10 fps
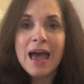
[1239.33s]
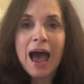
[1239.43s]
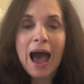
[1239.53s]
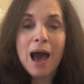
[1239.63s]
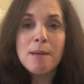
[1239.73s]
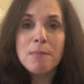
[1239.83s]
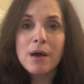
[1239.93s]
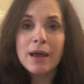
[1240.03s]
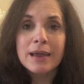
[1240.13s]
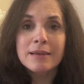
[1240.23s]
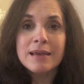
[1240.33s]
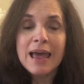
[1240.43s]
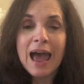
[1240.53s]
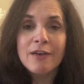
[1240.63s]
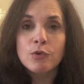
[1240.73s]
I might
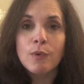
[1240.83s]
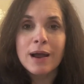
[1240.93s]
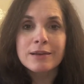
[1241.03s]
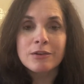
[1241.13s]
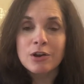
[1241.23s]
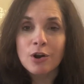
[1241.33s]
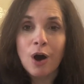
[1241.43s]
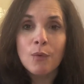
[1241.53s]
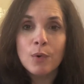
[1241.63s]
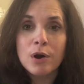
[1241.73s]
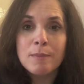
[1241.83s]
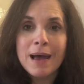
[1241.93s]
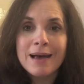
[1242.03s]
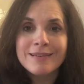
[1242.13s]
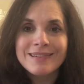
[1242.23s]
have the right to not wear a
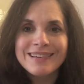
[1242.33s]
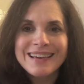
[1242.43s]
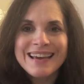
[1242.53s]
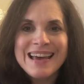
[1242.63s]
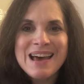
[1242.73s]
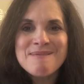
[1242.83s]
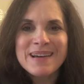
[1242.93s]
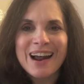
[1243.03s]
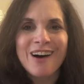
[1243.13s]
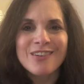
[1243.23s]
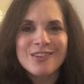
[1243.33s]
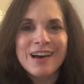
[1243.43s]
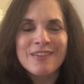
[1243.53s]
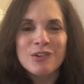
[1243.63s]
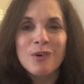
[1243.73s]
mask, but I also
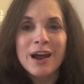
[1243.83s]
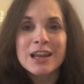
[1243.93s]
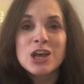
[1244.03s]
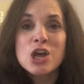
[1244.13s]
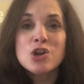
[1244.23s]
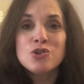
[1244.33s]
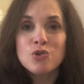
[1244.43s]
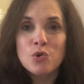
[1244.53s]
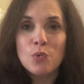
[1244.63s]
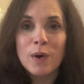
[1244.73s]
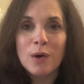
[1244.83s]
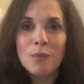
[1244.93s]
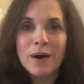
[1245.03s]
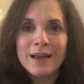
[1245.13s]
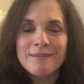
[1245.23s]
have the right to wear
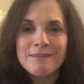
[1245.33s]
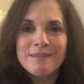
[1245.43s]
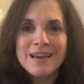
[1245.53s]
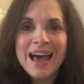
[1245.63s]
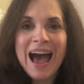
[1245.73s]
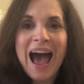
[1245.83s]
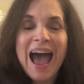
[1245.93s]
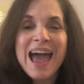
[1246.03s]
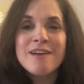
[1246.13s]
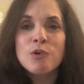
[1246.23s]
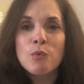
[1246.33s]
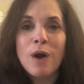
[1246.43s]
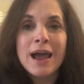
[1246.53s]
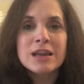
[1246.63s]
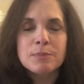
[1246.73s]
one. I have a
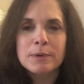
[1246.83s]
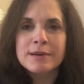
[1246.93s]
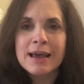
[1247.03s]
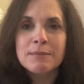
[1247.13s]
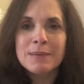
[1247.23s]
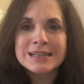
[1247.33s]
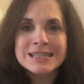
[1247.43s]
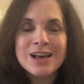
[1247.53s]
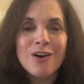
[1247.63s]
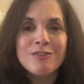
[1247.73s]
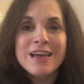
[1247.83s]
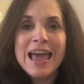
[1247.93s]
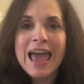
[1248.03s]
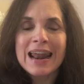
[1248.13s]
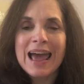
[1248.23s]
right to protect myself
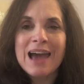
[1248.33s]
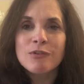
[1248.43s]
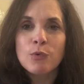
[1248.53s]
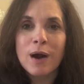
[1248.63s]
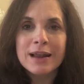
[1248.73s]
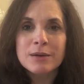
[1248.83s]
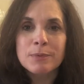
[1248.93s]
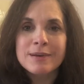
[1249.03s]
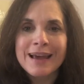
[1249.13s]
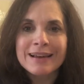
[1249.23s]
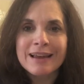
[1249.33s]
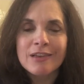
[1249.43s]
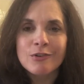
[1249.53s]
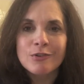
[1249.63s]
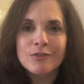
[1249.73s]
and I have a right to protect
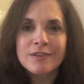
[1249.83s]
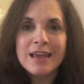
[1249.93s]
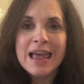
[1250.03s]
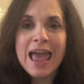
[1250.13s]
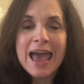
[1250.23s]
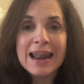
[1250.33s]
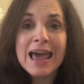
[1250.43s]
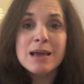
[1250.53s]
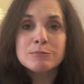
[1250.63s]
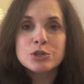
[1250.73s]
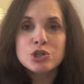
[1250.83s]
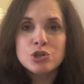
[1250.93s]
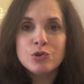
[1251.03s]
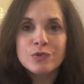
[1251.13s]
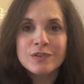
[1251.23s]
others. And I am
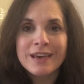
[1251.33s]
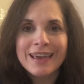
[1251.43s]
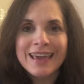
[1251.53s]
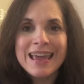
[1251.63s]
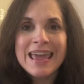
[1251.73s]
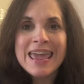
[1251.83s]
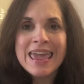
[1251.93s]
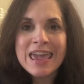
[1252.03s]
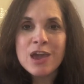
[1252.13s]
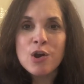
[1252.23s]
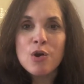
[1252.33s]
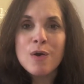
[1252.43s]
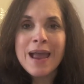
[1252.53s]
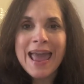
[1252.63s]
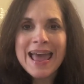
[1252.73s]
choosing here
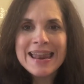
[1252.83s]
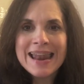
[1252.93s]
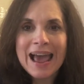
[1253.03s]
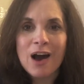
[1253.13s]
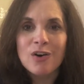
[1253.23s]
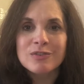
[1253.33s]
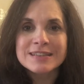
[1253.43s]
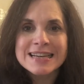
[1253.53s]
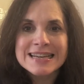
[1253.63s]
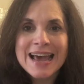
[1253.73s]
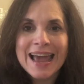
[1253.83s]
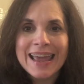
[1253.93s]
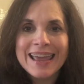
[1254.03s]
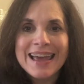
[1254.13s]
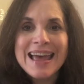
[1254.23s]
and now today
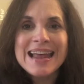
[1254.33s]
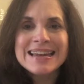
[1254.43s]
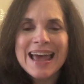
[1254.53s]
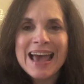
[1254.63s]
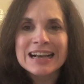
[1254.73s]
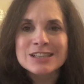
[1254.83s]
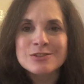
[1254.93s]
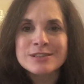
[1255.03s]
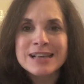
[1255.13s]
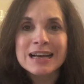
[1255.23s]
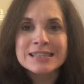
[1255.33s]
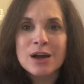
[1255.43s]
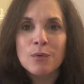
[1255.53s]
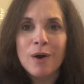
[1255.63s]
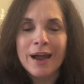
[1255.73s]
to exercise that
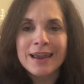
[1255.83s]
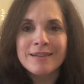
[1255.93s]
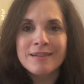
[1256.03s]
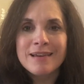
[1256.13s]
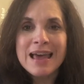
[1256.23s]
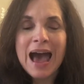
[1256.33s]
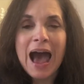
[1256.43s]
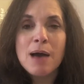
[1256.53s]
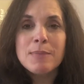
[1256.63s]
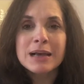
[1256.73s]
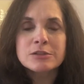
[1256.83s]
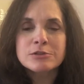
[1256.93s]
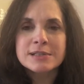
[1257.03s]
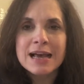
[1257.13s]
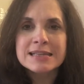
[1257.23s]
right. I'm
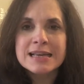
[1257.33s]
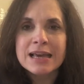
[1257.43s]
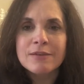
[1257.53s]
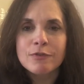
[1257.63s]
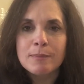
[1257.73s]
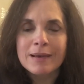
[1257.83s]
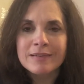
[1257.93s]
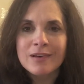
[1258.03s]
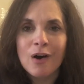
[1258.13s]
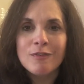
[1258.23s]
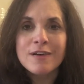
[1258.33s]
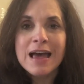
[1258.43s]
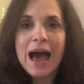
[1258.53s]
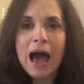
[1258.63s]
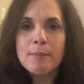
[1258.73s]
exercising it for myself,
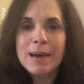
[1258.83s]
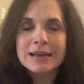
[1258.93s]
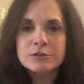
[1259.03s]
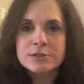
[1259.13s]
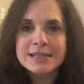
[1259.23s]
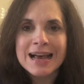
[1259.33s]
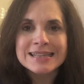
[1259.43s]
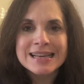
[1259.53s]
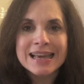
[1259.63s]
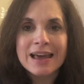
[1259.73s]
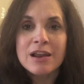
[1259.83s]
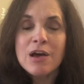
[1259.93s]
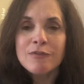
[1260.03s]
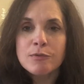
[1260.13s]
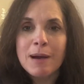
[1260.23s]
I'm exercising it
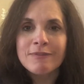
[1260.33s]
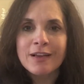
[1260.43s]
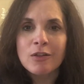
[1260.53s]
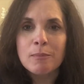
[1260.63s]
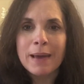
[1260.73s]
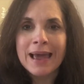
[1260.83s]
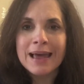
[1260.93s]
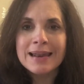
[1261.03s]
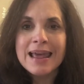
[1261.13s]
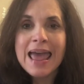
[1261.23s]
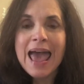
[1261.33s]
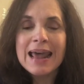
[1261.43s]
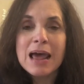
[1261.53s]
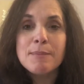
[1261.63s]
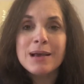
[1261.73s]
for my fellow man, and
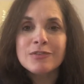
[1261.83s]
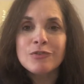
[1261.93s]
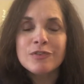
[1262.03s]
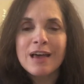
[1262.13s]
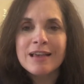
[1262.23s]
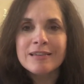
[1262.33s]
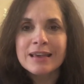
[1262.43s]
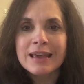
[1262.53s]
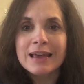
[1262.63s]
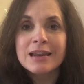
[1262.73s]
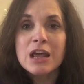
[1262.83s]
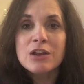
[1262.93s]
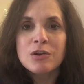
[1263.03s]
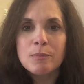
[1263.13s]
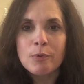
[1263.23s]
I'm exercising it
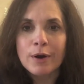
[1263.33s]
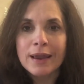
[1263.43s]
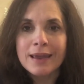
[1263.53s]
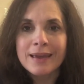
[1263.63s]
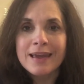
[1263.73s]
to bring